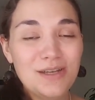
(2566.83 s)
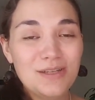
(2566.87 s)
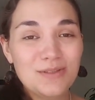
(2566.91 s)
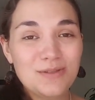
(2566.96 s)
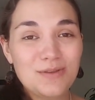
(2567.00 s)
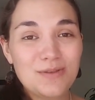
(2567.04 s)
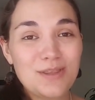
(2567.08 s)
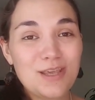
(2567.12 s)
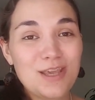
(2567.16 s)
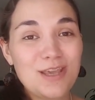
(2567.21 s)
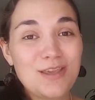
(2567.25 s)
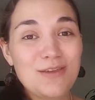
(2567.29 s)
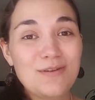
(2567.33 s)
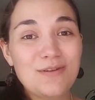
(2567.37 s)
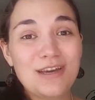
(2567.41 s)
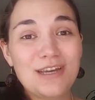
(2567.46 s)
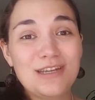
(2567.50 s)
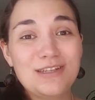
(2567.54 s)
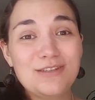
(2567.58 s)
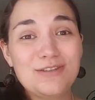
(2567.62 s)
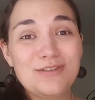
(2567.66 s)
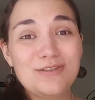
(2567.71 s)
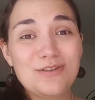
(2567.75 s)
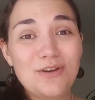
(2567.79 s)
So thank you
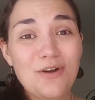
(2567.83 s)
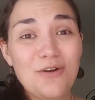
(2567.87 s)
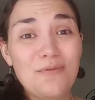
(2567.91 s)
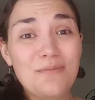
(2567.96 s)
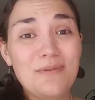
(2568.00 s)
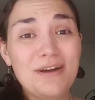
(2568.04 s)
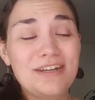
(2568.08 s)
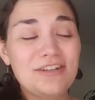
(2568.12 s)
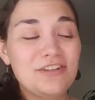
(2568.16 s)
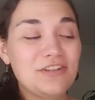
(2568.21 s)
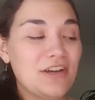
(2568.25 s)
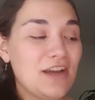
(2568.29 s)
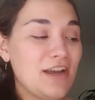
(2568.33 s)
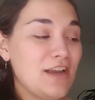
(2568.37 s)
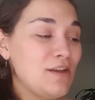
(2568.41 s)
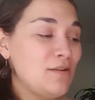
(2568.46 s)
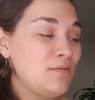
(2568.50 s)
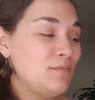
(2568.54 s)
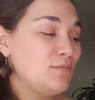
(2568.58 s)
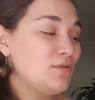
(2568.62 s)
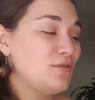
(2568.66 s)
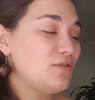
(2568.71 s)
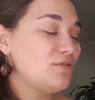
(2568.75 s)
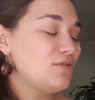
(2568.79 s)
guys so much. I
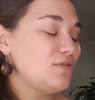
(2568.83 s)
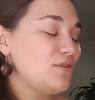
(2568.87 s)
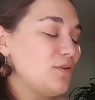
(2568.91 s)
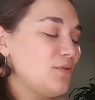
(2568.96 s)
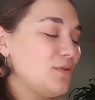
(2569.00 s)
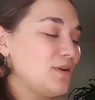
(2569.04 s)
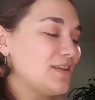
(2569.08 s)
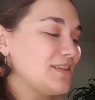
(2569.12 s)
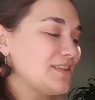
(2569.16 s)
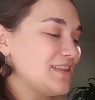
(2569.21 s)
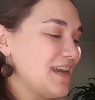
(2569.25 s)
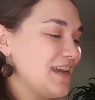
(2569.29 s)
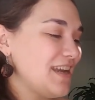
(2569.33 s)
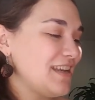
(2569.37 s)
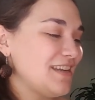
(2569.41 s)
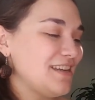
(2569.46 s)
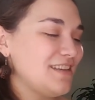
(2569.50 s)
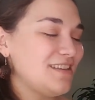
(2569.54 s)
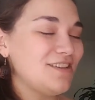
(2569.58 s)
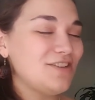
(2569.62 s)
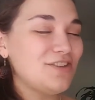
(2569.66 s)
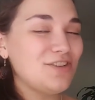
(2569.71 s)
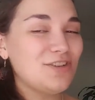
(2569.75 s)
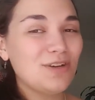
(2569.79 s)
am so
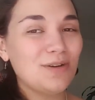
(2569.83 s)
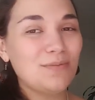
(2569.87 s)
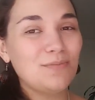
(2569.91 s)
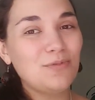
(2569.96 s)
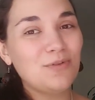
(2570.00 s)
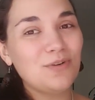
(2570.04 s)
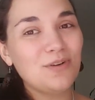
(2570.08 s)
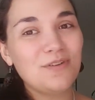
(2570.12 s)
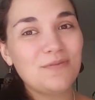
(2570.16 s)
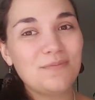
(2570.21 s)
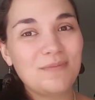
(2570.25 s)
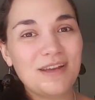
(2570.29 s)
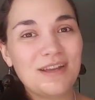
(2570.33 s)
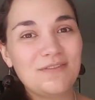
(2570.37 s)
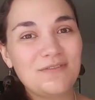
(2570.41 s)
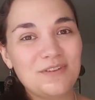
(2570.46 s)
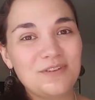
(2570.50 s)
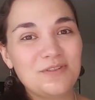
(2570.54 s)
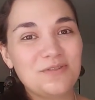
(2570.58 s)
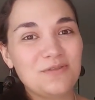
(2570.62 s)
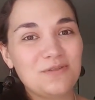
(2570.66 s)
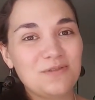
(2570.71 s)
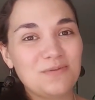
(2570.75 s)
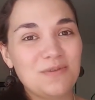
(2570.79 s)
excited to share more of my
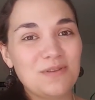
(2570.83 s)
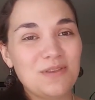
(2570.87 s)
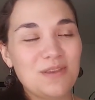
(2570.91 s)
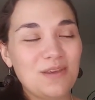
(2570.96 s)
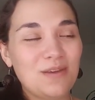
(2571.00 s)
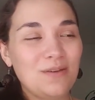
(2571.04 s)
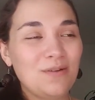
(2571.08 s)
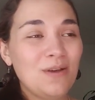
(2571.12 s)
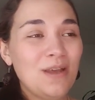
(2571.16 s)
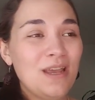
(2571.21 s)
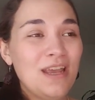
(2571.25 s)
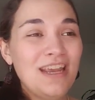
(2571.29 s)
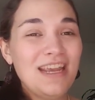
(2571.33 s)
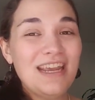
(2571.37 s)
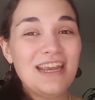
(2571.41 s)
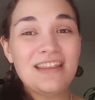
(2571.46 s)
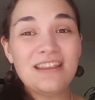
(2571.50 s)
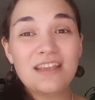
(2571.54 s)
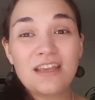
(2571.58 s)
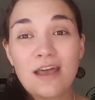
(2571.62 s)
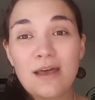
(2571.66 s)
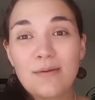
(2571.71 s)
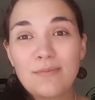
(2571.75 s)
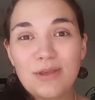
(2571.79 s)
adventures with you.
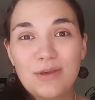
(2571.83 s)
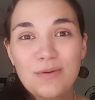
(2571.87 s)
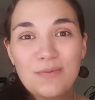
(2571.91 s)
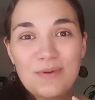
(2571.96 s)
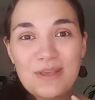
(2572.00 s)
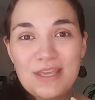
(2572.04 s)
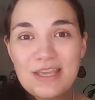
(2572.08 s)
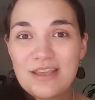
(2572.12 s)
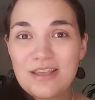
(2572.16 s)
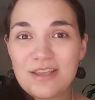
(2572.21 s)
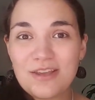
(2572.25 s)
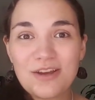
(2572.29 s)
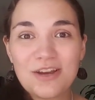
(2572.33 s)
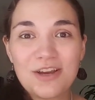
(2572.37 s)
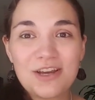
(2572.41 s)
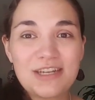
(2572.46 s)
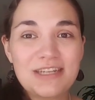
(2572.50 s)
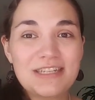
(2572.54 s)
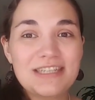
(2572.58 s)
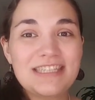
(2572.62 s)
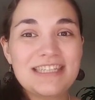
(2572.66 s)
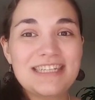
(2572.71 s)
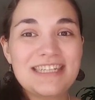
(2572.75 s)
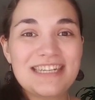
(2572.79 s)
In the coming week, you're going
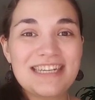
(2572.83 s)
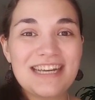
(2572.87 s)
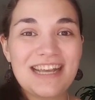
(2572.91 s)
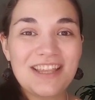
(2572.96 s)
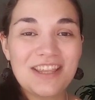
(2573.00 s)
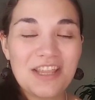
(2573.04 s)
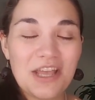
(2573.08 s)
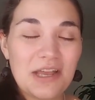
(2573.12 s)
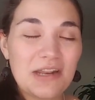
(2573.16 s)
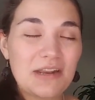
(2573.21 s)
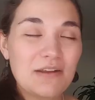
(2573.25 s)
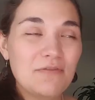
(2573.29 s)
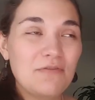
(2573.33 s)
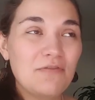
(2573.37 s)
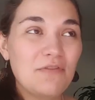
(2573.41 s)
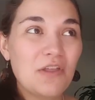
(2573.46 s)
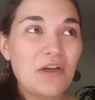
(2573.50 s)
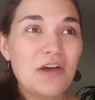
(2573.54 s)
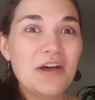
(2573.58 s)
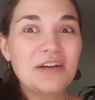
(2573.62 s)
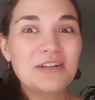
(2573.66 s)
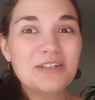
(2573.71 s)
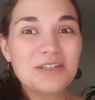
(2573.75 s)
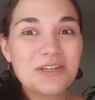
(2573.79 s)
to see a lot of
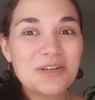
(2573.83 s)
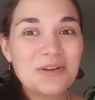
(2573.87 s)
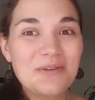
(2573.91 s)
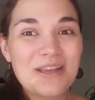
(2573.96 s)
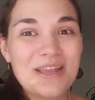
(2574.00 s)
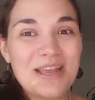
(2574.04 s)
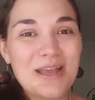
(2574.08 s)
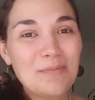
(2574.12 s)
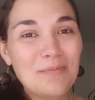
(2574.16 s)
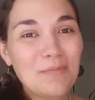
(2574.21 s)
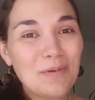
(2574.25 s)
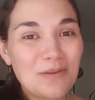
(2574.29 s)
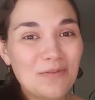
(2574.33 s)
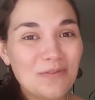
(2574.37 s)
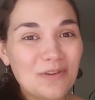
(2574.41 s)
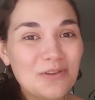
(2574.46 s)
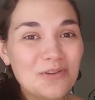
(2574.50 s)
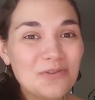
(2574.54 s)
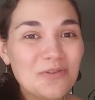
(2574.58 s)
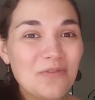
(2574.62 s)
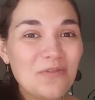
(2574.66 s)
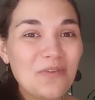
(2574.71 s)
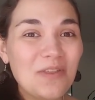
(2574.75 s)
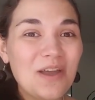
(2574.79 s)
vlogs showing up,
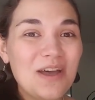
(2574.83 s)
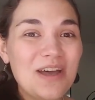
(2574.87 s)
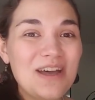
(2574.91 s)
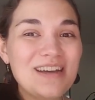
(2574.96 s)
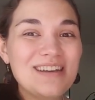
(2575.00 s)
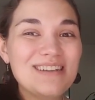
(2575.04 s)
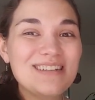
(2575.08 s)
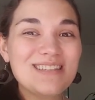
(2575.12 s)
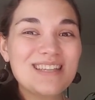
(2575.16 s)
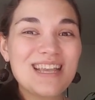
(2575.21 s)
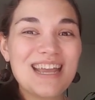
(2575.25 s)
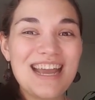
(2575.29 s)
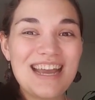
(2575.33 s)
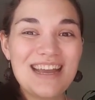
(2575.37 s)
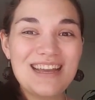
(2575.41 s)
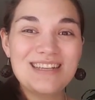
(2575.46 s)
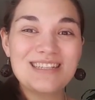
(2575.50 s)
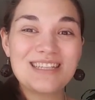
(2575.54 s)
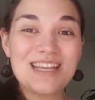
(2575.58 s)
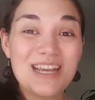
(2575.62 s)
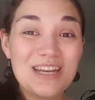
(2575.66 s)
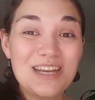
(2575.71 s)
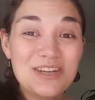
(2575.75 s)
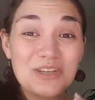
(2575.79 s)
adventure vlogs,
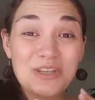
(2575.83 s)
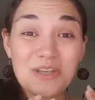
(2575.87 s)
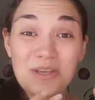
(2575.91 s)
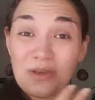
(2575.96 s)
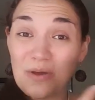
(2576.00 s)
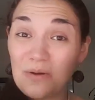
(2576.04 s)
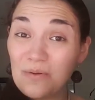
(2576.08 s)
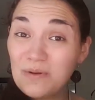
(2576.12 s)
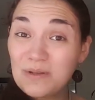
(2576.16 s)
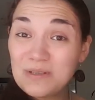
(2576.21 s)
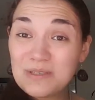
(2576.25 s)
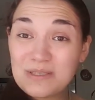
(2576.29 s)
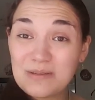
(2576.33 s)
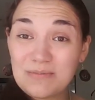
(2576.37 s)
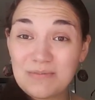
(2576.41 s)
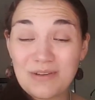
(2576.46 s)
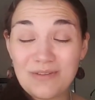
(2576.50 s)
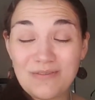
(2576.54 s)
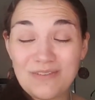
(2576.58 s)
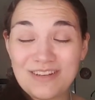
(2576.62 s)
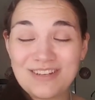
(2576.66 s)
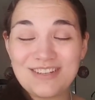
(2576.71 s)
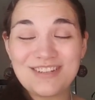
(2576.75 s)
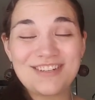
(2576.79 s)
as I actually go on some
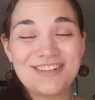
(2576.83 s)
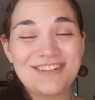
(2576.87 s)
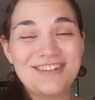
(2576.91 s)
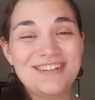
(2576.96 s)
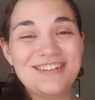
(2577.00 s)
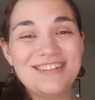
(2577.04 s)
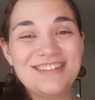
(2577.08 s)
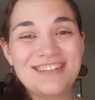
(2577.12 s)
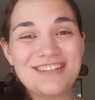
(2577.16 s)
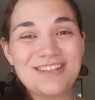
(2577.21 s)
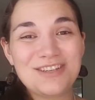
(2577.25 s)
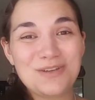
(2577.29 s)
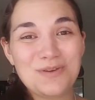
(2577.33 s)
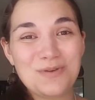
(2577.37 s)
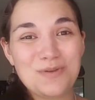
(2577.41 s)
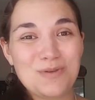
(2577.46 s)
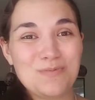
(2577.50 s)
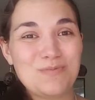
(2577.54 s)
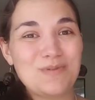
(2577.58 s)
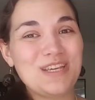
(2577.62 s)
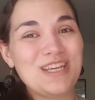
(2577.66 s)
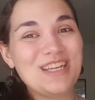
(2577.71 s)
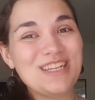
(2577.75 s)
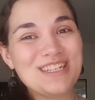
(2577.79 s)
adventures to
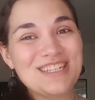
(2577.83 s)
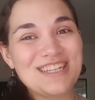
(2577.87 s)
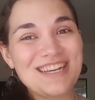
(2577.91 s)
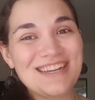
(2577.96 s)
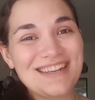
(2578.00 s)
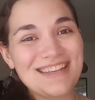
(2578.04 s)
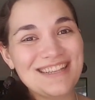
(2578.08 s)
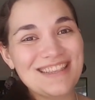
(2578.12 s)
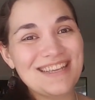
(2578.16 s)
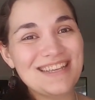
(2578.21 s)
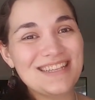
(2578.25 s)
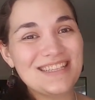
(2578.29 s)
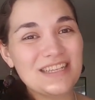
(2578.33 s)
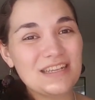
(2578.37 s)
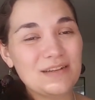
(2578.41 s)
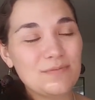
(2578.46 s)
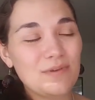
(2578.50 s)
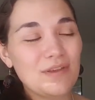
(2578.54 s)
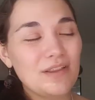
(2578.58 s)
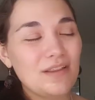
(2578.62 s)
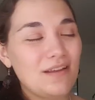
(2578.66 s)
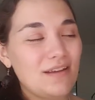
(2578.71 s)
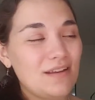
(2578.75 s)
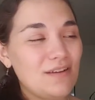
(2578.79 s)
the beach, and I think it's going
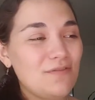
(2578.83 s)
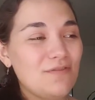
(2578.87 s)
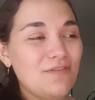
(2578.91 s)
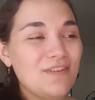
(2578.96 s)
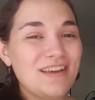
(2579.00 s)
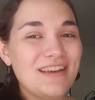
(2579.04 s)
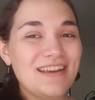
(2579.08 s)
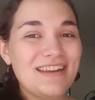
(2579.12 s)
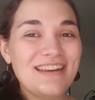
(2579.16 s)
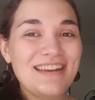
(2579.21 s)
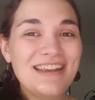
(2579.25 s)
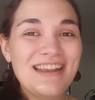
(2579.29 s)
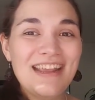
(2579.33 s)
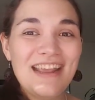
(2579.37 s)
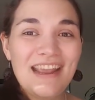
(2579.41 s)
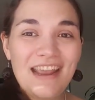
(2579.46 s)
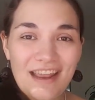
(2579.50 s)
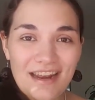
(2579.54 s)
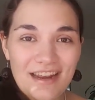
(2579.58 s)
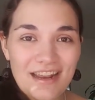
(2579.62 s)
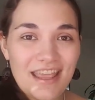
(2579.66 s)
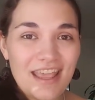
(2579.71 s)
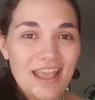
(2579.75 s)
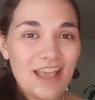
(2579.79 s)
to be a lot of fun,
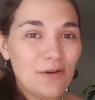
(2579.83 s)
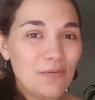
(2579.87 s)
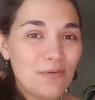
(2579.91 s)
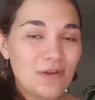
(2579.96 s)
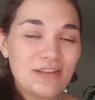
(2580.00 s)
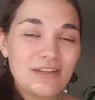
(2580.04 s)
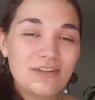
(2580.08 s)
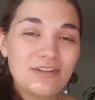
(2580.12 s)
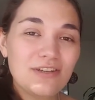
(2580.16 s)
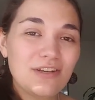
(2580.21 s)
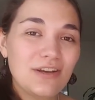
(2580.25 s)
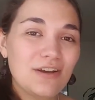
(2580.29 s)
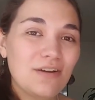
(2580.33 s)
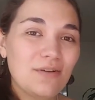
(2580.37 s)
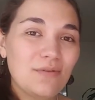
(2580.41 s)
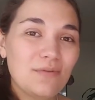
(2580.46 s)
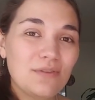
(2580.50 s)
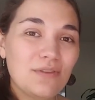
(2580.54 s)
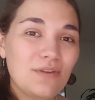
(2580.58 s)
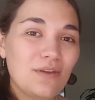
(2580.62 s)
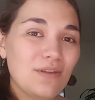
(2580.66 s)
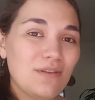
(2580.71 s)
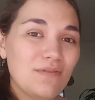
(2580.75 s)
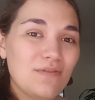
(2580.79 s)
and I can't wait to share it
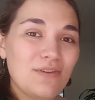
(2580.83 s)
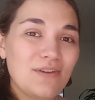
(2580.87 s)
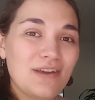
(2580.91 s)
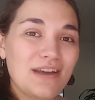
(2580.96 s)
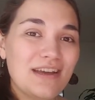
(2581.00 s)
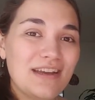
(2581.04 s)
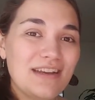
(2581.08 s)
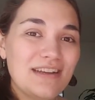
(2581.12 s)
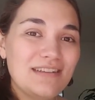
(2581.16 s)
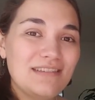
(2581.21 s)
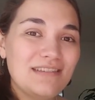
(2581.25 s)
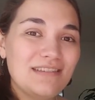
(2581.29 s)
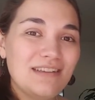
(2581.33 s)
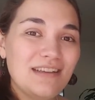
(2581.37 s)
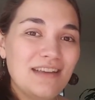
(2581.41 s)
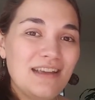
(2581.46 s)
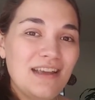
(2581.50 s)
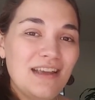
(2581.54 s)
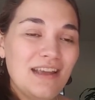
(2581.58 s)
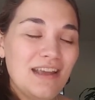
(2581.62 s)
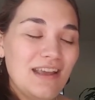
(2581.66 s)
with all of you guys.